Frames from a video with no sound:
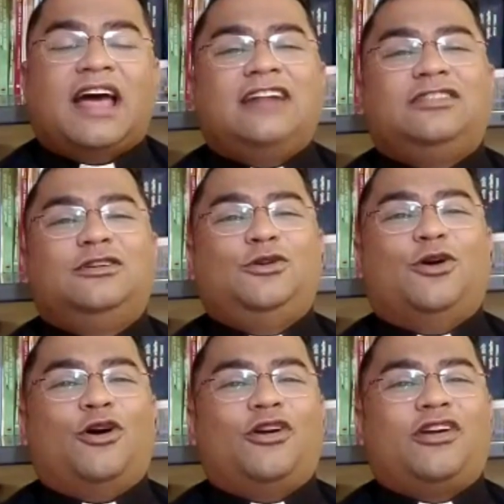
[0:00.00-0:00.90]
at the
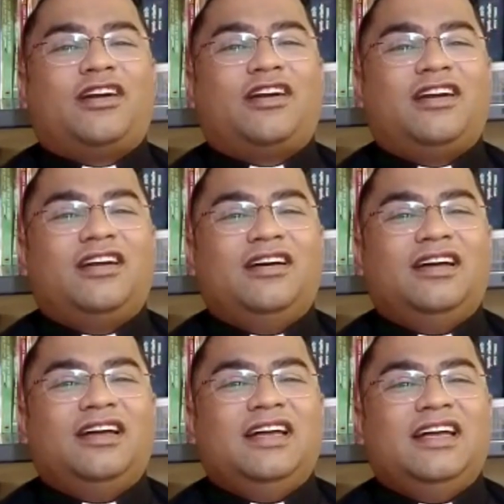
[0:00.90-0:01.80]
door,
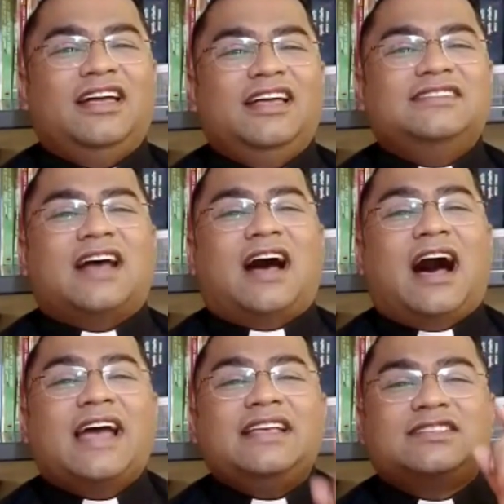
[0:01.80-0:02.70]
his
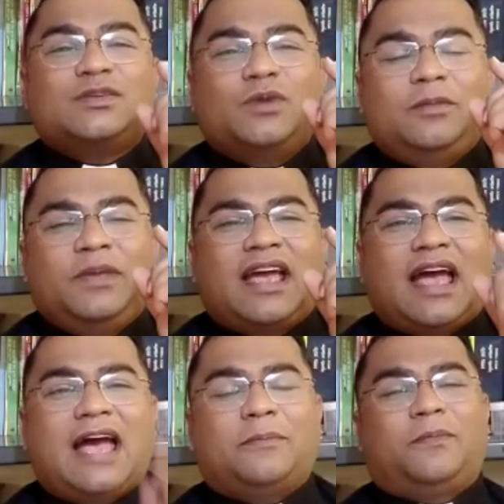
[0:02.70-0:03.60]
eyes will be
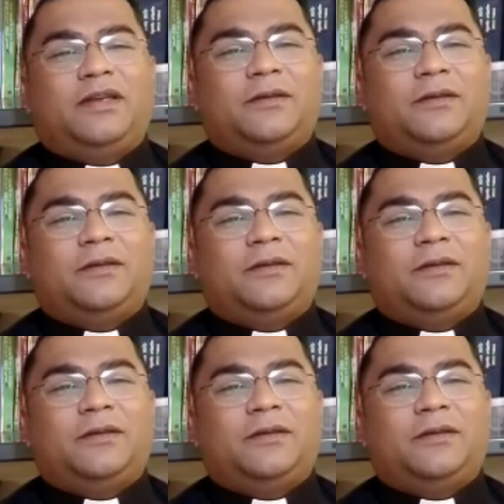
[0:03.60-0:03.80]
happy.